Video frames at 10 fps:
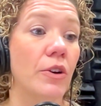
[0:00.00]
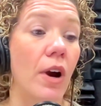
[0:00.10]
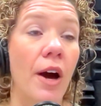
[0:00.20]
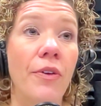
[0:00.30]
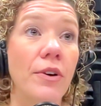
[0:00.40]

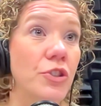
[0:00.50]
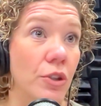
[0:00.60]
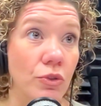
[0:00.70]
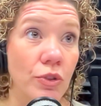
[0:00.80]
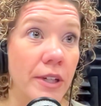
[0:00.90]
other
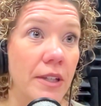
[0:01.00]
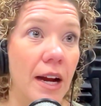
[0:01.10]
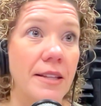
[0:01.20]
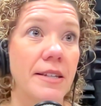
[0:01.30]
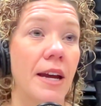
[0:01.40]
children
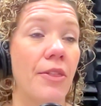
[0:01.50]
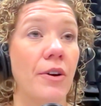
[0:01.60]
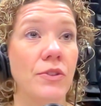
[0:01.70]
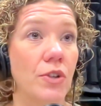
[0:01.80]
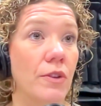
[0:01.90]
got together
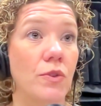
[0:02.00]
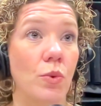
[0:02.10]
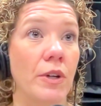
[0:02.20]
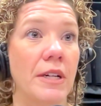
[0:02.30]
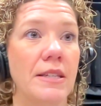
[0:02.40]
and started this
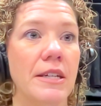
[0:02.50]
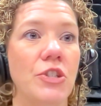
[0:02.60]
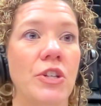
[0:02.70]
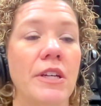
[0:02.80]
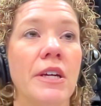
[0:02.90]

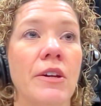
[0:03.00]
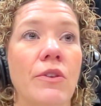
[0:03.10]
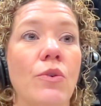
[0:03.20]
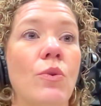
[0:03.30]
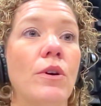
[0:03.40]
organization, Kid in
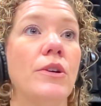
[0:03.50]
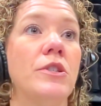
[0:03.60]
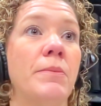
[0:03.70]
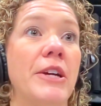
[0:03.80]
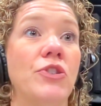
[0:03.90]
the Corner,
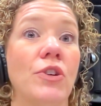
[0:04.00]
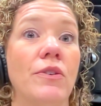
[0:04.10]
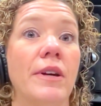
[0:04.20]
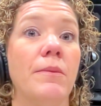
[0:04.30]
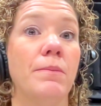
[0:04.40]
to make sure
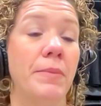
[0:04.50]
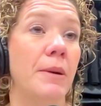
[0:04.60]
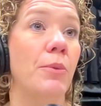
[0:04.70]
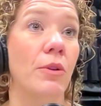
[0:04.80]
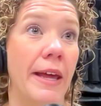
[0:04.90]
that
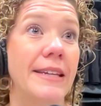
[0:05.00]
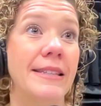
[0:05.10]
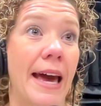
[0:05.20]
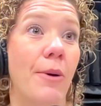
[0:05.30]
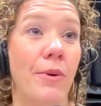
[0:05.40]
people like
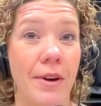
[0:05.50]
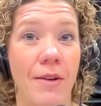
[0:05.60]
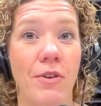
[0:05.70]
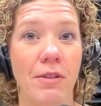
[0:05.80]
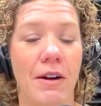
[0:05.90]
Zach were
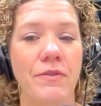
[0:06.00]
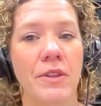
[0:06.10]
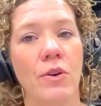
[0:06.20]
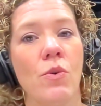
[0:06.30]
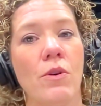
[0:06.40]
never left
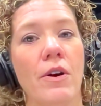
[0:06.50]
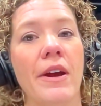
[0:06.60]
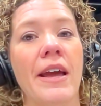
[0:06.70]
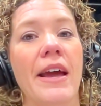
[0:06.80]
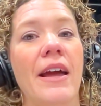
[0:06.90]
in the corner.
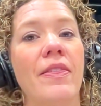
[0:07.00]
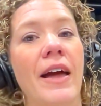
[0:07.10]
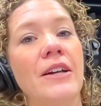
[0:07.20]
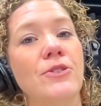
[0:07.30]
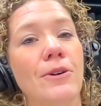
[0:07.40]
And
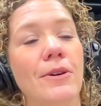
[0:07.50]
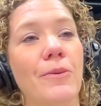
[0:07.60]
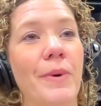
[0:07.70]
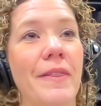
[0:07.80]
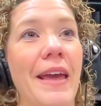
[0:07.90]
that
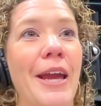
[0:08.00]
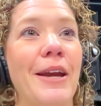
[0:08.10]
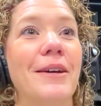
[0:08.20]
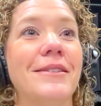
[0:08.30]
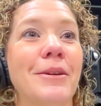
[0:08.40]
started with
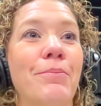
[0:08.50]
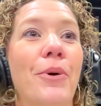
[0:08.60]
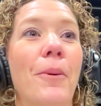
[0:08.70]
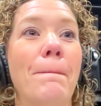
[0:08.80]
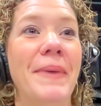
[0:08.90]
a
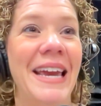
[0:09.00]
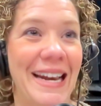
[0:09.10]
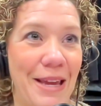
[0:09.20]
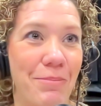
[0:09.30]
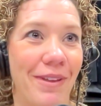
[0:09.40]
simple
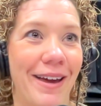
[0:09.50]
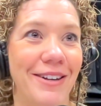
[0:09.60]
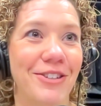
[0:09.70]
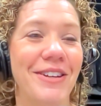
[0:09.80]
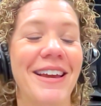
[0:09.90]
penny
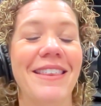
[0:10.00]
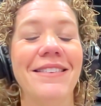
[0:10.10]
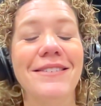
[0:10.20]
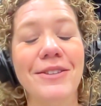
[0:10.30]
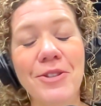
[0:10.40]
pledge.
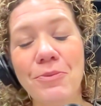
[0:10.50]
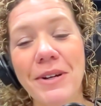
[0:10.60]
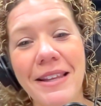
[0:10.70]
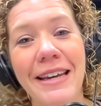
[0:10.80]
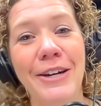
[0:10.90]
This is
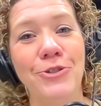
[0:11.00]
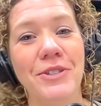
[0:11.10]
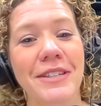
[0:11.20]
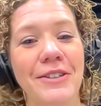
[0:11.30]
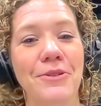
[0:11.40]
really
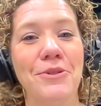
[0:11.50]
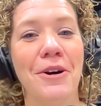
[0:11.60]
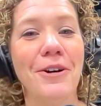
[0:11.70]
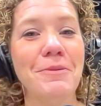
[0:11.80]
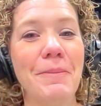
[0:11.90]
interesting. So
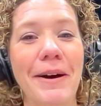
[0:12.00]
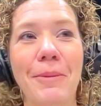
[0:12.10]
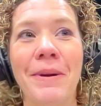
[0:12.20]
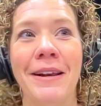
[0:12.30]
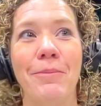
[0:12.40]
talk to me about a
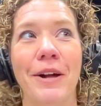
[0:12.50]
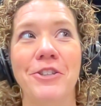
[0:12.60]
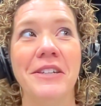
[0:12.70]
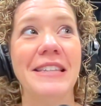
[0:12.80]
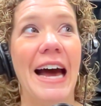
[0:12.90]
penny pledge,
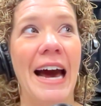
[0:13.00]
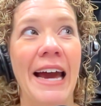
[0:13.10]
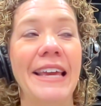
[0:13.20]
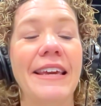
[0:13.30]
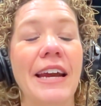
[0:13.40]
because
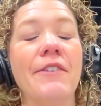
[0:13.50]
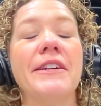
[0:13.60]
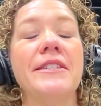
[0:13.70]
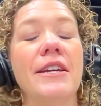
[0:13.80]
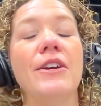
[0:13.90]
I
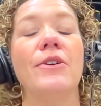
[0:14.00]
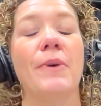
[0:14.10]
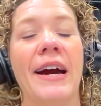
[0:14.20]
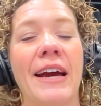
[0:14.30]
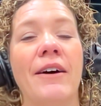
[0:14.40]
guarantee you
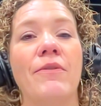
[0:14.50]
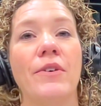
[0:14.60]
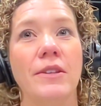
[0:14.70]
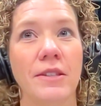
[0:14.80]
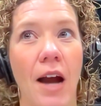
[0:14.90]
I have
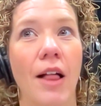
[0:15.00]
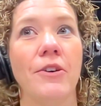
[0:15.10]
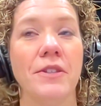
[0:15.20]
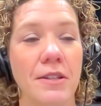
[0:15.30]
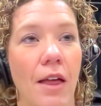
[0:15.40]

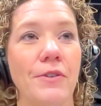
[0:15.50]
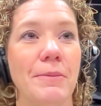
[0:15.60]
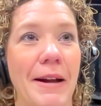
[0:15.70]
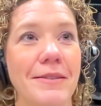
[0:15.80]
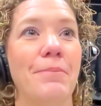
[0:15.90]
dollars and dollars
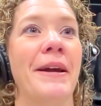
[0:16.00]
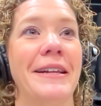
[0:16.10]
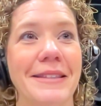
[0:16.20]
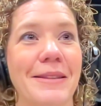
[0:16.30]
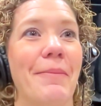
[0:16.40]
amounts of
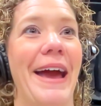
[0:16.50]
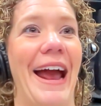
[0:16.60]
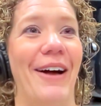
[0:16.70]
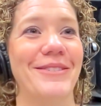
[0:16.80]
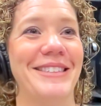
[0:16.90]
pennies in my
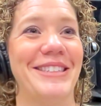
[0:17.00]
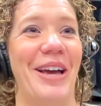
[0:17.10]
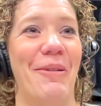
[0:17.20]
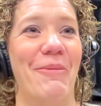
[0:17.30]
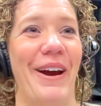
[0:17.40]
house
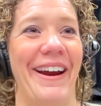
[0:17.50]
somewhere.